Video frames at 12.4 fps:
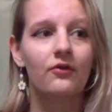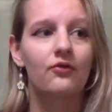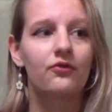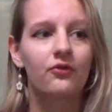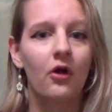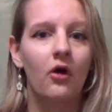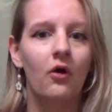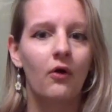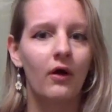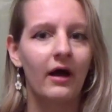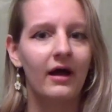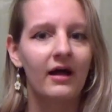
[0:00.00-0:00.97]

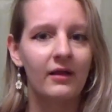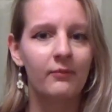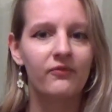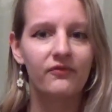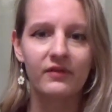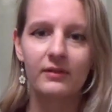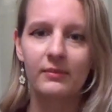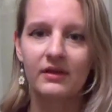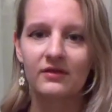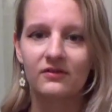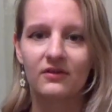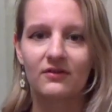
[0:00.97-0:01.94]
So I'm
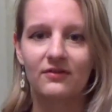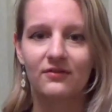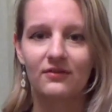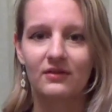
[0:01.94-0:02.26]
filming this